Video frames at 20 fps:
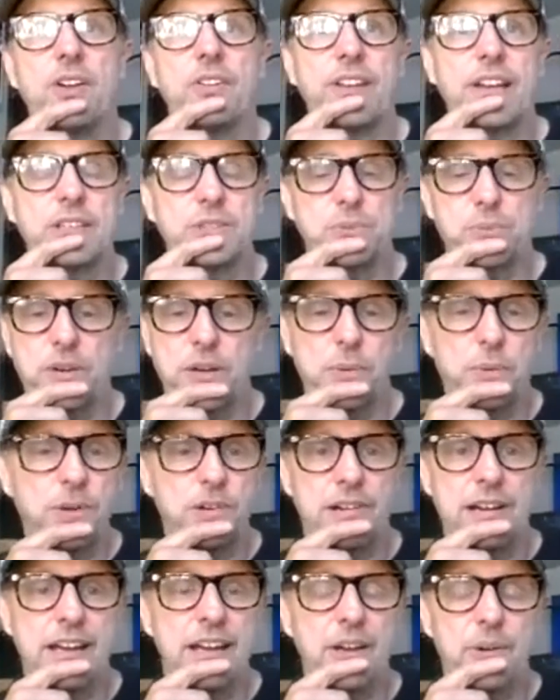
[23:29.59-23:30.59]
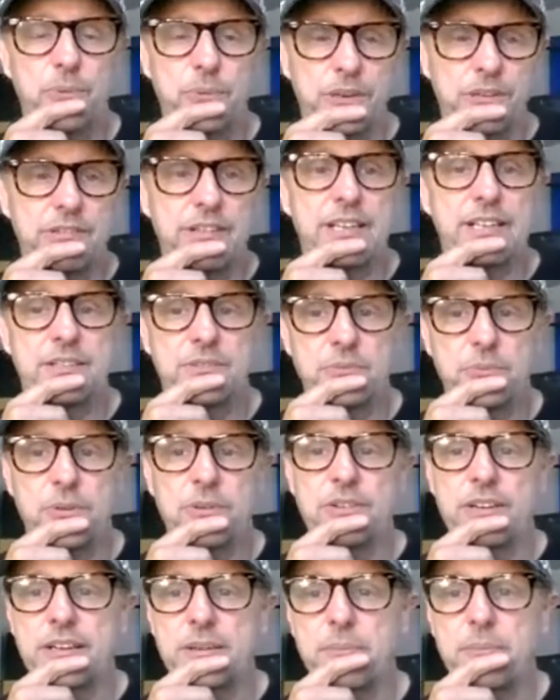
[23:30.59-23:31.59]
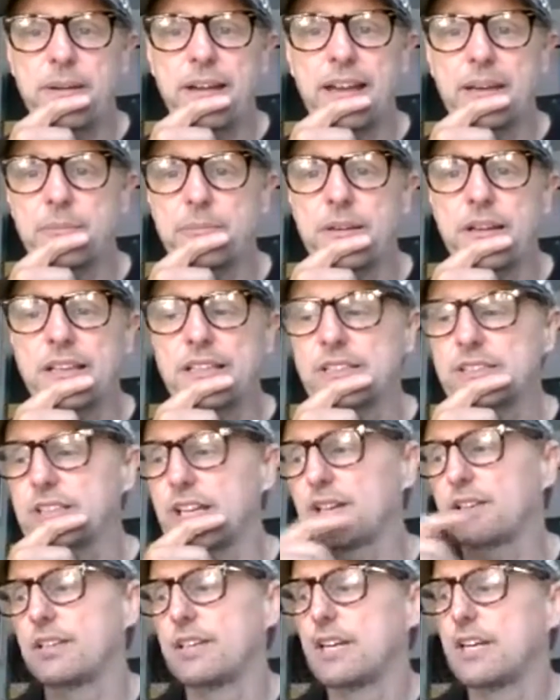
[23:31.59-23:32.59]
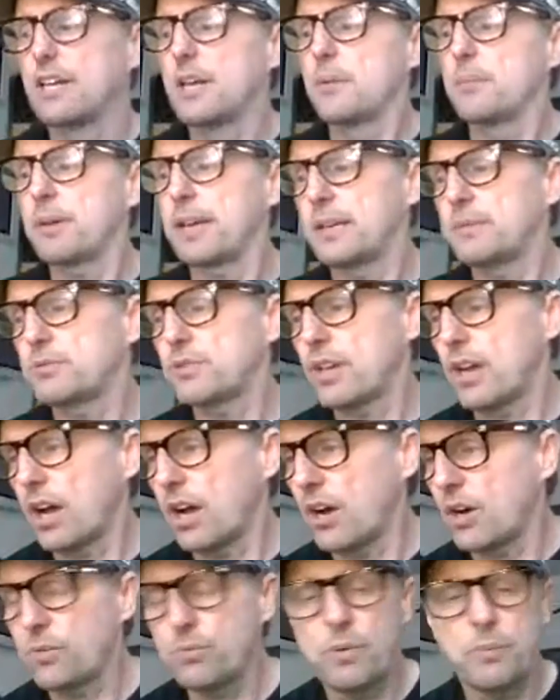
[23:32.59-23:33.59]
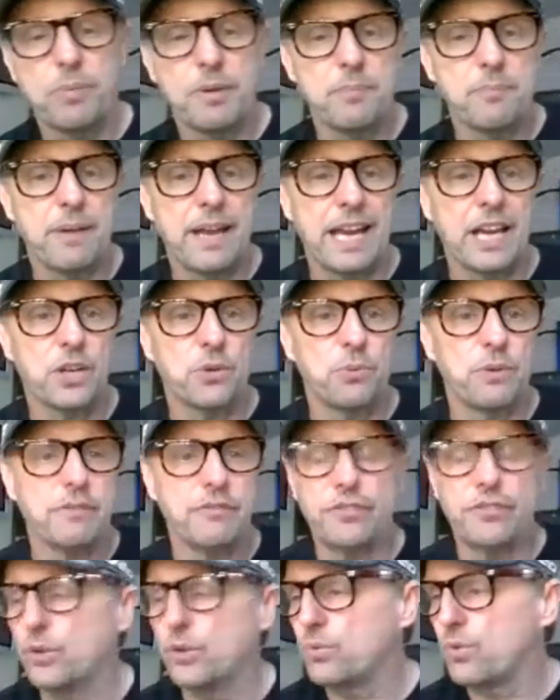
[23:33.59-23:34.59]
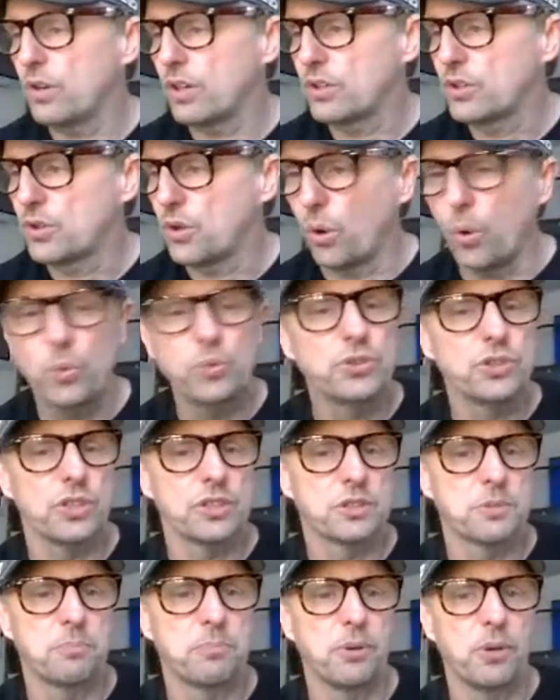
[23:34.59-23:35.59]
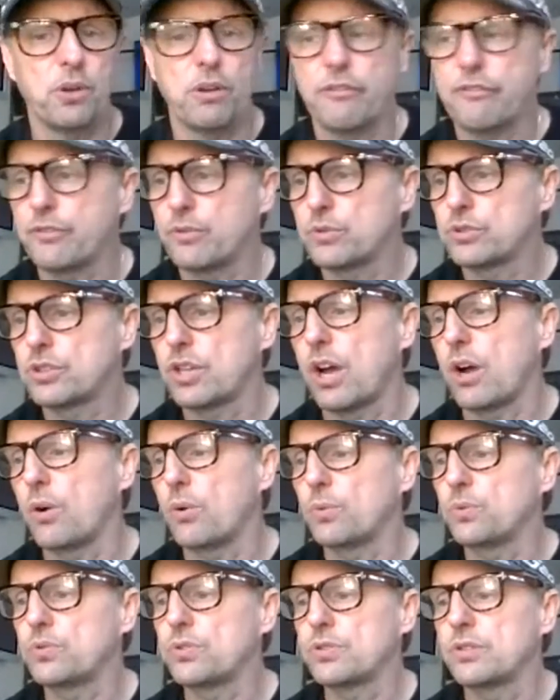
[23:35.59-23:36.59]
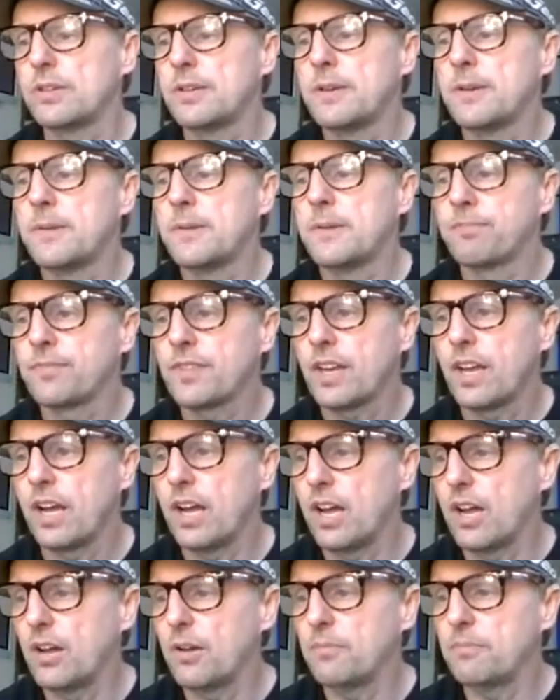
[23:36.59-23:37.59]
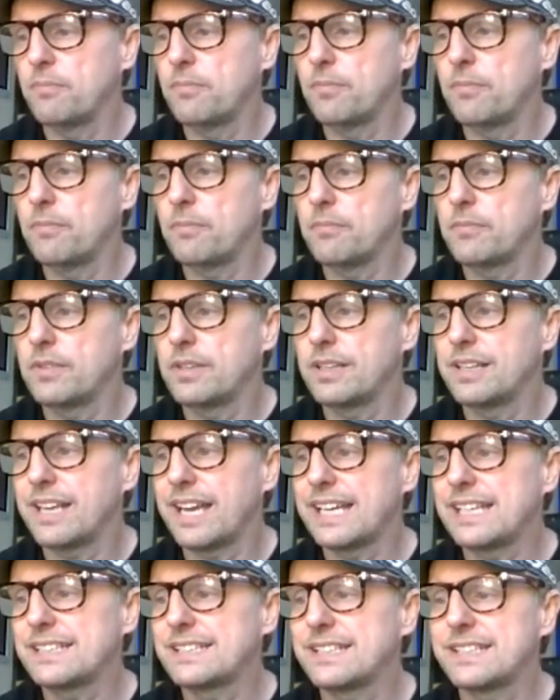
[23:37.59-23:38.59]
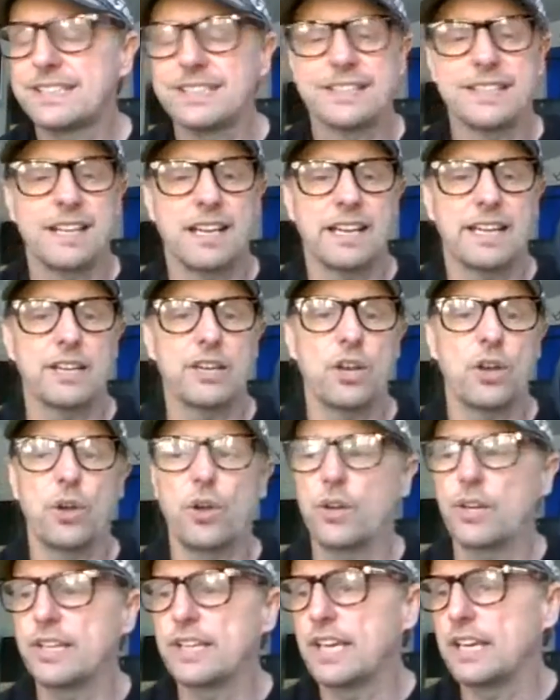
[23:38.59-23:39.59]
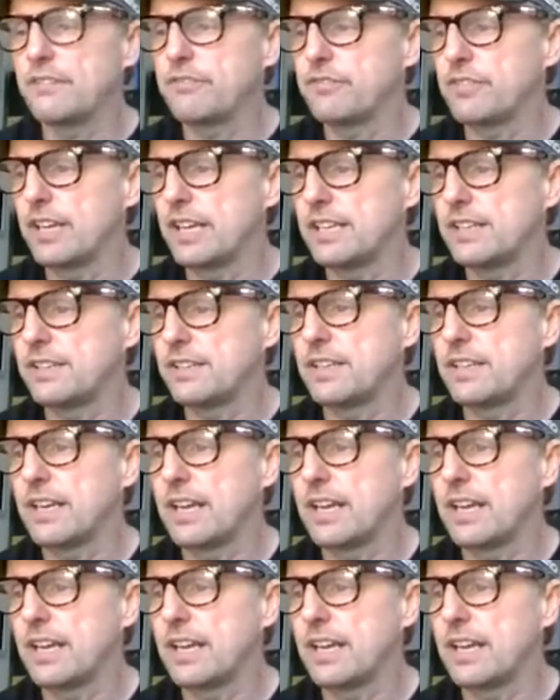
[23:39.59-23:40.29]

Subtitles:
That's where we're at. We're in a bad place. So, peeps, I will be back with you, gorgeous, beautiful souls, later today, early evening.